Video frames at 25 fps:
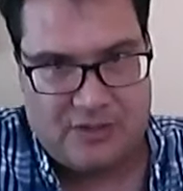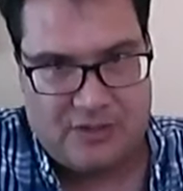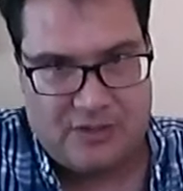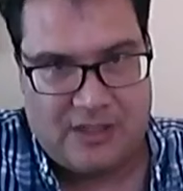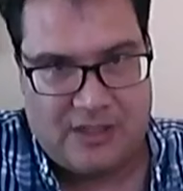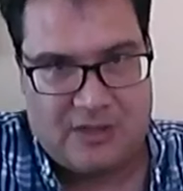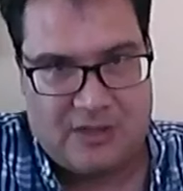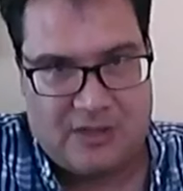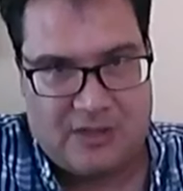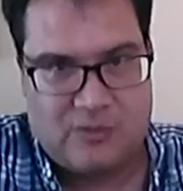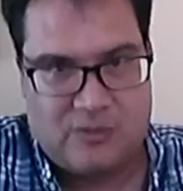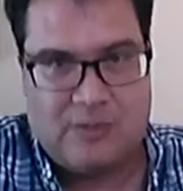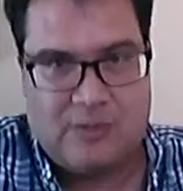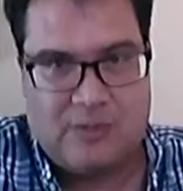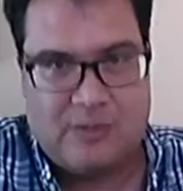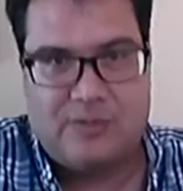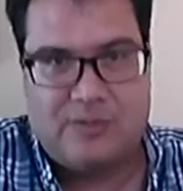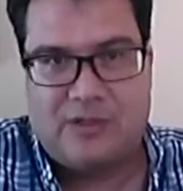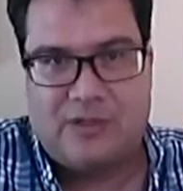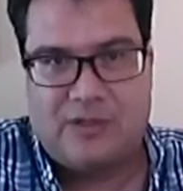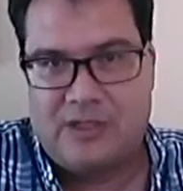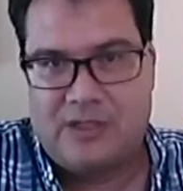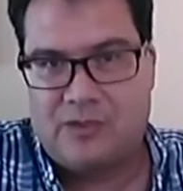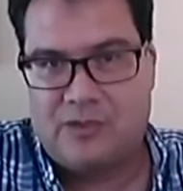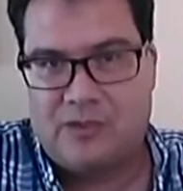Okay, because remember,
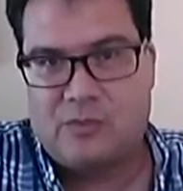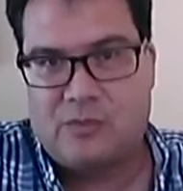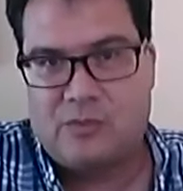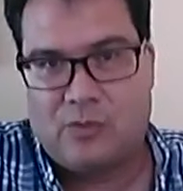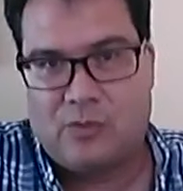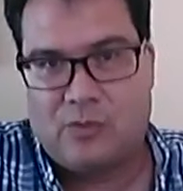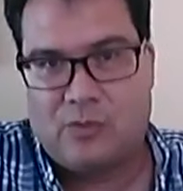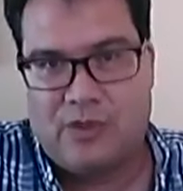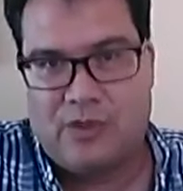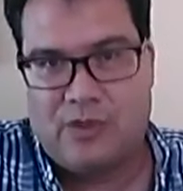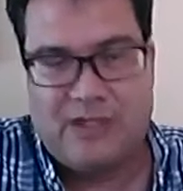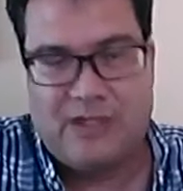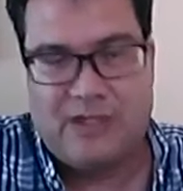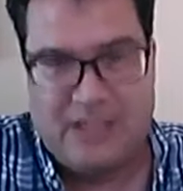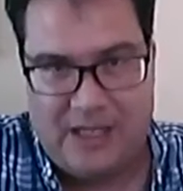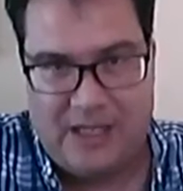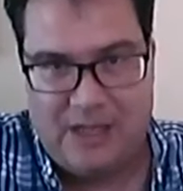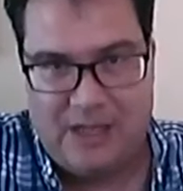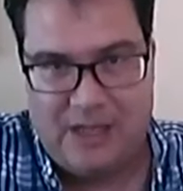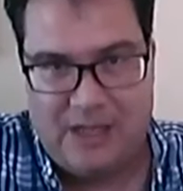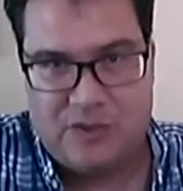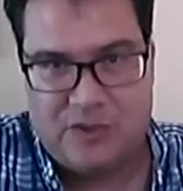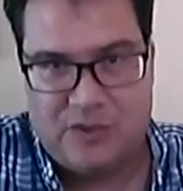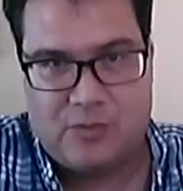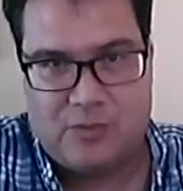your kid's more
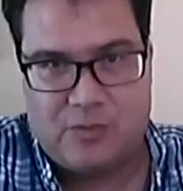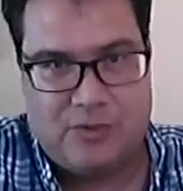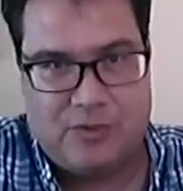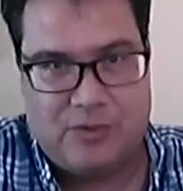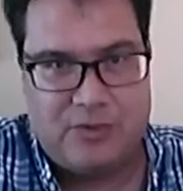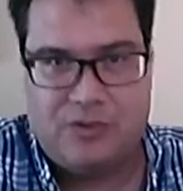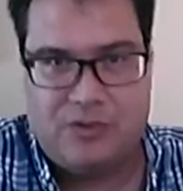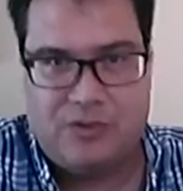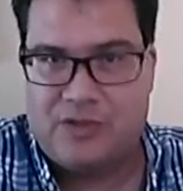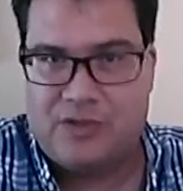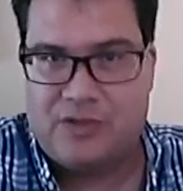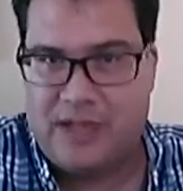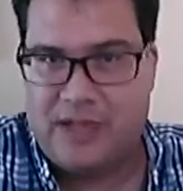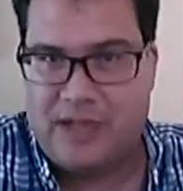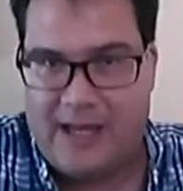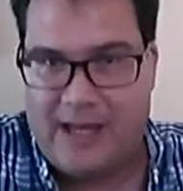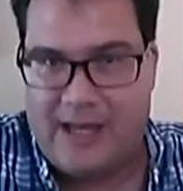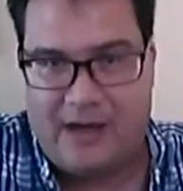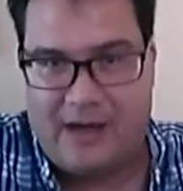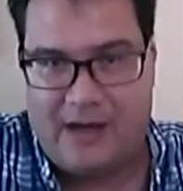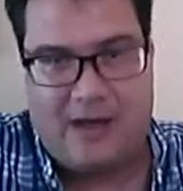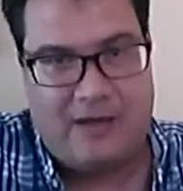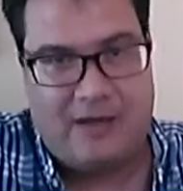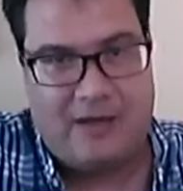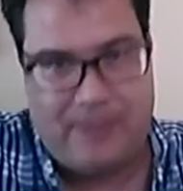engaged when they're using an
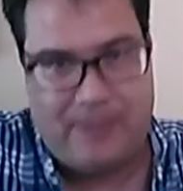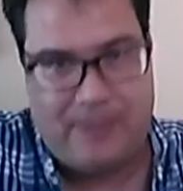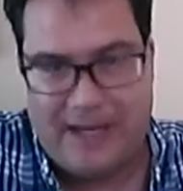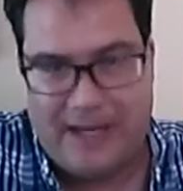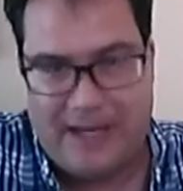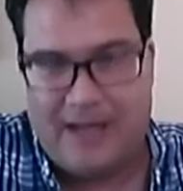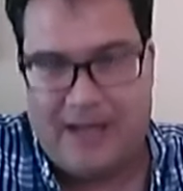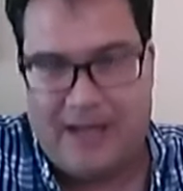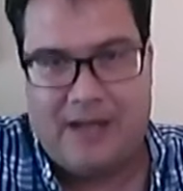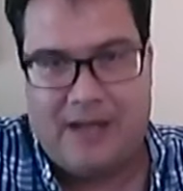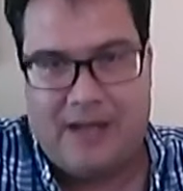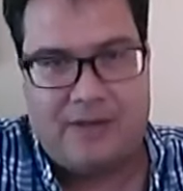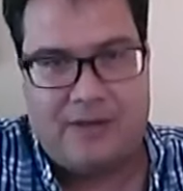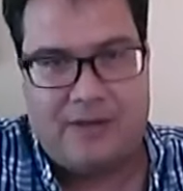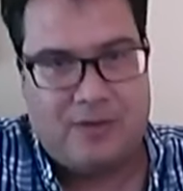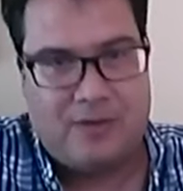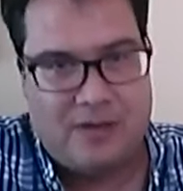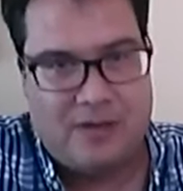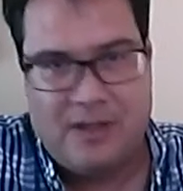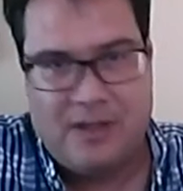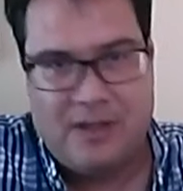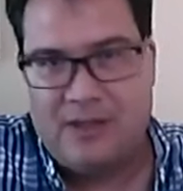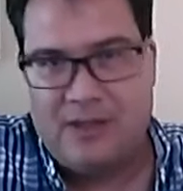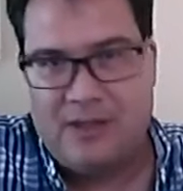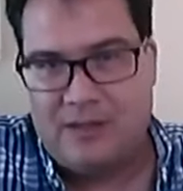iPad or
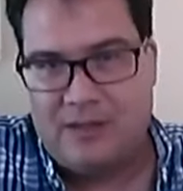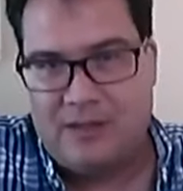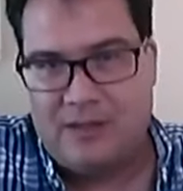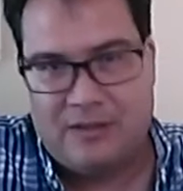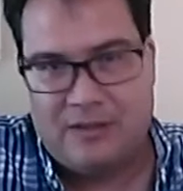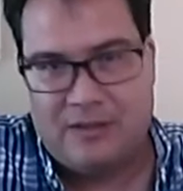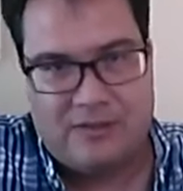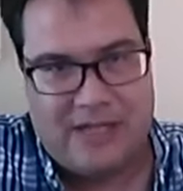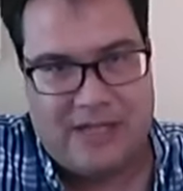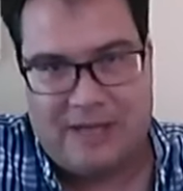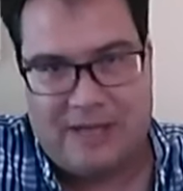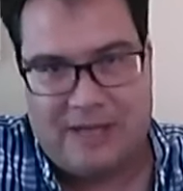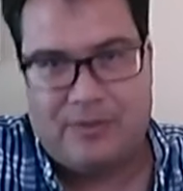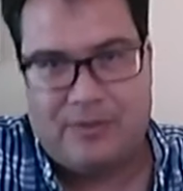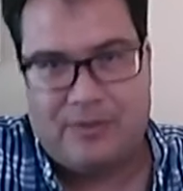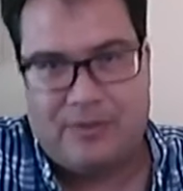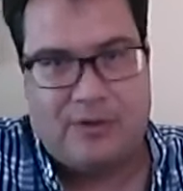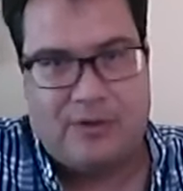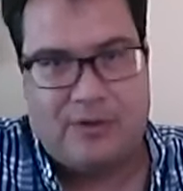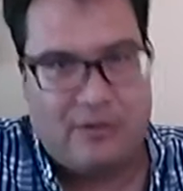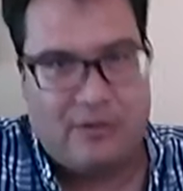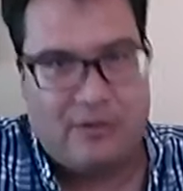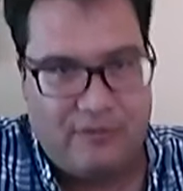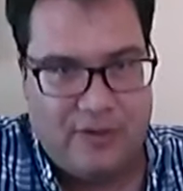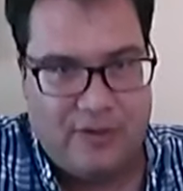you know tablet
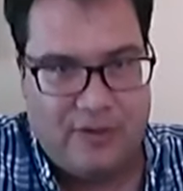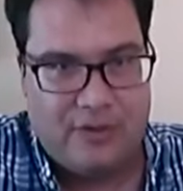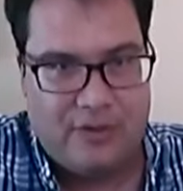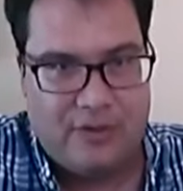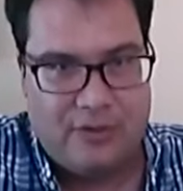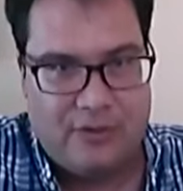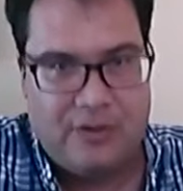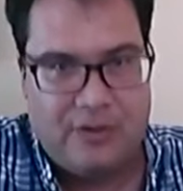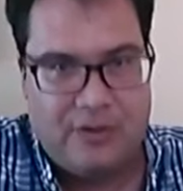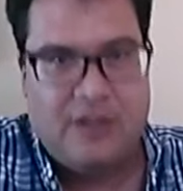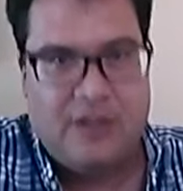or a phone